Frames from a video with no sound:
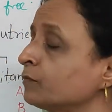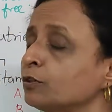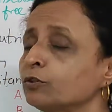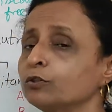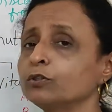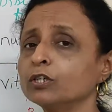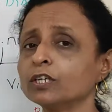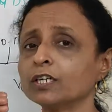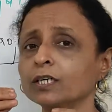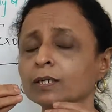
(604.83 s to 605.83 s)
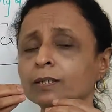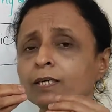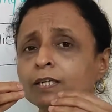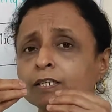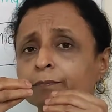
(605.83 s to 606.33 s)
to
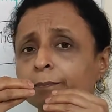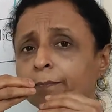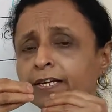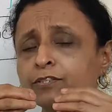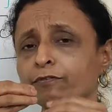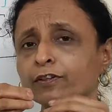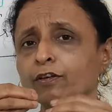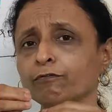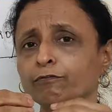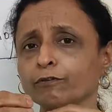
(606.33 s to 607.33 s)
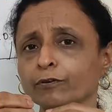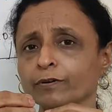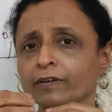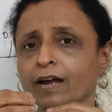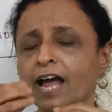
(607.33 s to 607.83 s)
mix with the
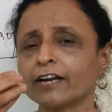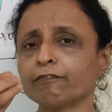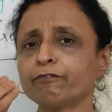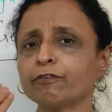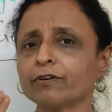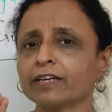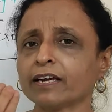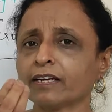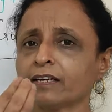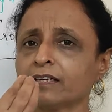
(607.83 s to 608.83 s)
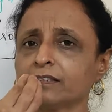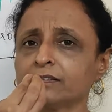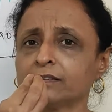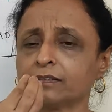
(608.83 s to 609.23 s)
food. And if you take a